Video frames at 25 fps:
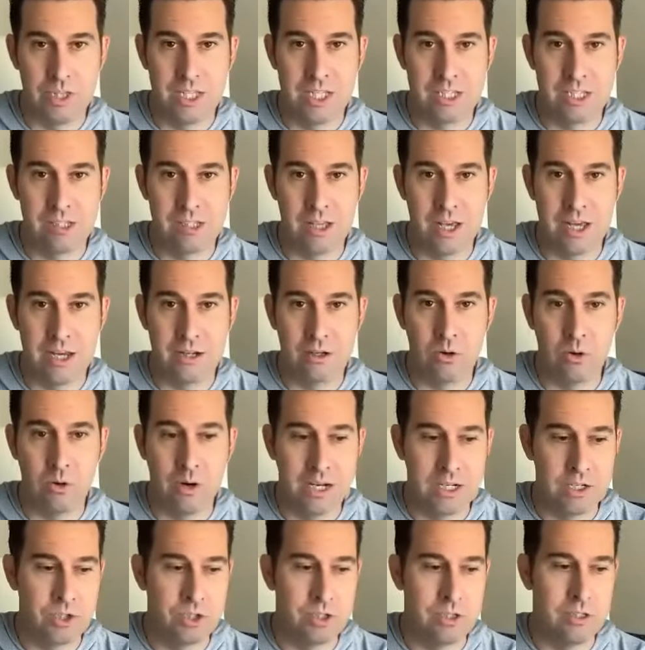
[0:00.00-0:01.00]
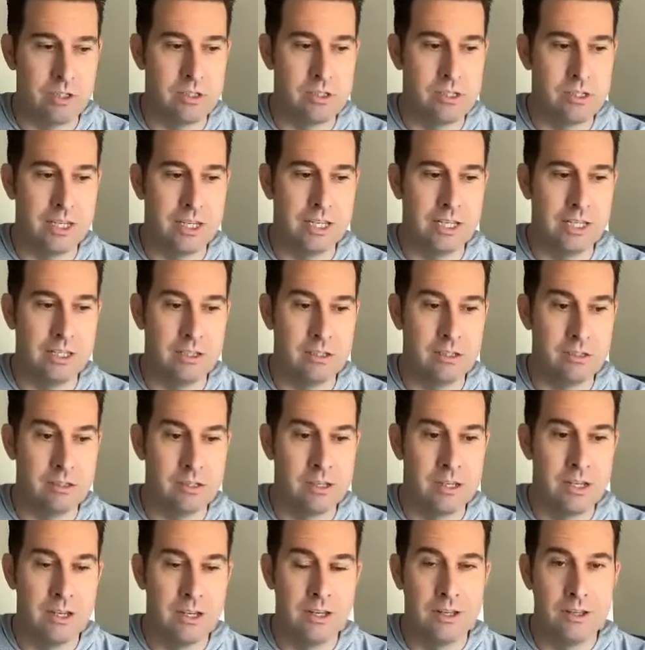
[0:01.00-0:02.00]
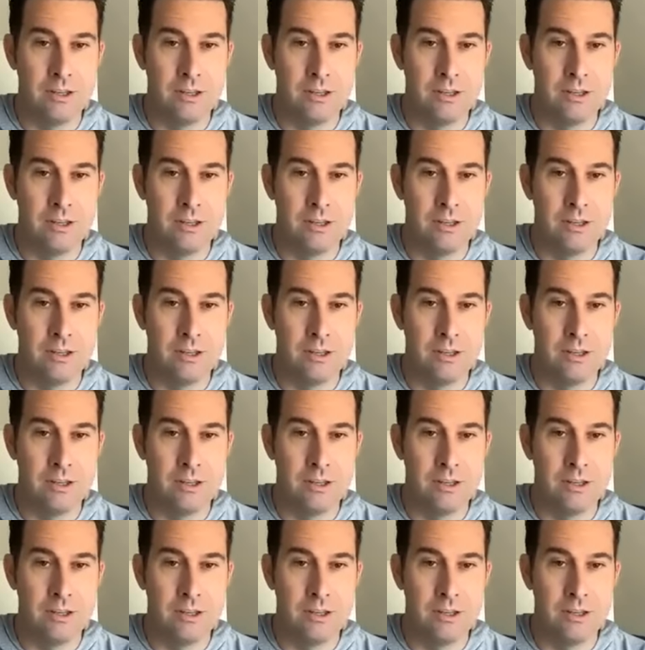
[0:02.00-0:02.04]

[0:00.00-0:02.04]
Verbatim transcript: this line of questions is